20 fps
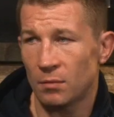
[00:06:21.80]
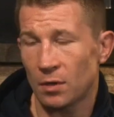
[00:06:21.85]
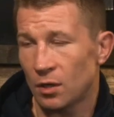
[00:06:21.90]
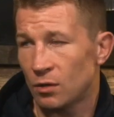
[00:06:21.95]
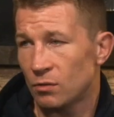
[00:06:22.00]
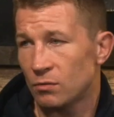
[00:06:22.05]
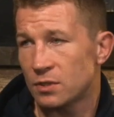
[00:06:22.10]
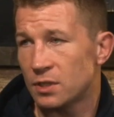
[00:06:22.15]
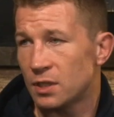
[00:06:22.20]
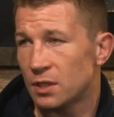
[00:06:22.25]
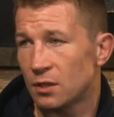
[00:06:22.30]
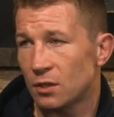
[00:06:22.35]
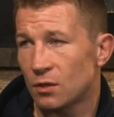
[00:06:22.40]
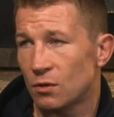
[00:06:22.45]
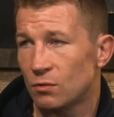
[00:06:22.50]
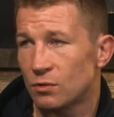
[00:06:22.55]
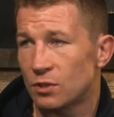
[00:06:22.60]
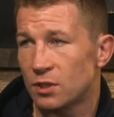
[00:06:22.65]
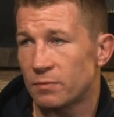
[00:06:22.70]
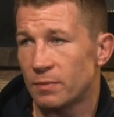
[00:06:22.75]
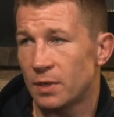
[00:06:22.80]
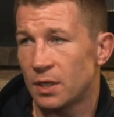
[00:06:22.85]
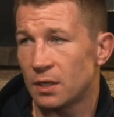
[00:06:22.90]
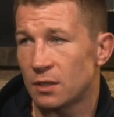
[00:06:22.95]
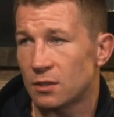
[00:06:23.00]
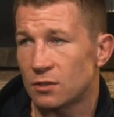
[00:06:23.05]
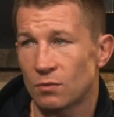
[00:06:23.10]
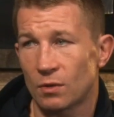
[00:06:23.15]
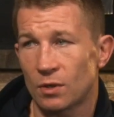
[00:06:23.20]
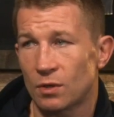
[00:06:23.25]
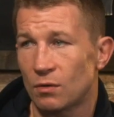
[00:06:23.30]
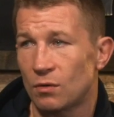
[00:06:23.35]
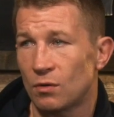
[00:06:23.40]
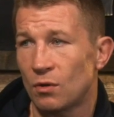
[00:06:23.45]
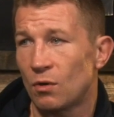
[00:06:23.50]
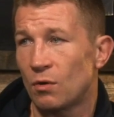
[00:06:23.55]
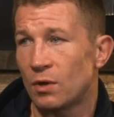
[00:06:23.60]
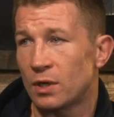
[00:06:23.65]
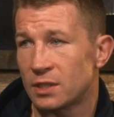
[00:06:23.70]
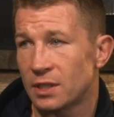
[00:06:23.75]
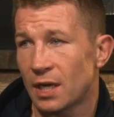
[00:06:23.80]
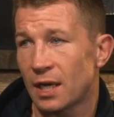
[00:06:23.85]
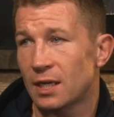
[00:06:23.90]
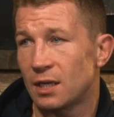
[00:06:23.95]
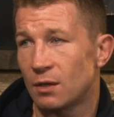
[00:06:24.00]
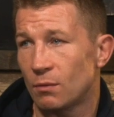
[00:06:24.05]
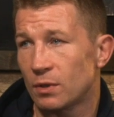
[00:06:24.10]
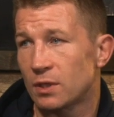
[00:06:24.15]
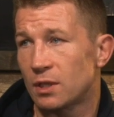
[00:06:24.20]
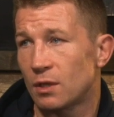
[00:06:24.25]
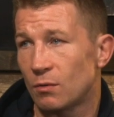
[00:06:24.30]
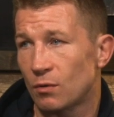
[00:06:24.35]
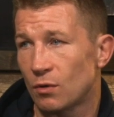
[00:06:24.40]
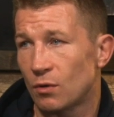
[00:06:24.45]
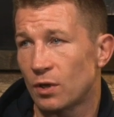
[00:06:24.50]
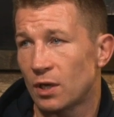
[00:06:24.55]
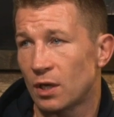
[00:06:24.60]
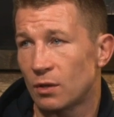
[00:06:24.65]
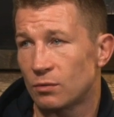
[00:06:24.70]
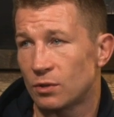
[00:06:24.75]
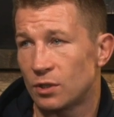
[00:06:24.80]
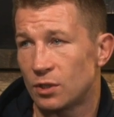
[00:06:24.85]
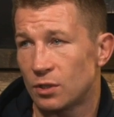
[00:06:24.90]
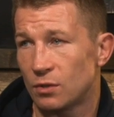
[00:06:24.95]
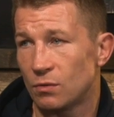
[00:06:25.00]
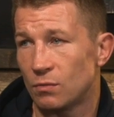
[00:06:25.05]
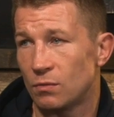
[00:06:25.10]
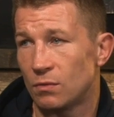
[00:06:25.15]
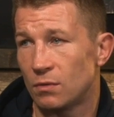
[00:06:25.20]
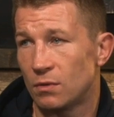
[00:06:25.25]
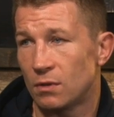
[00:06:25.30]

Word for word: I'm, I don't sit in the coaches' meetings, so I don't know exactly what they were going out to do.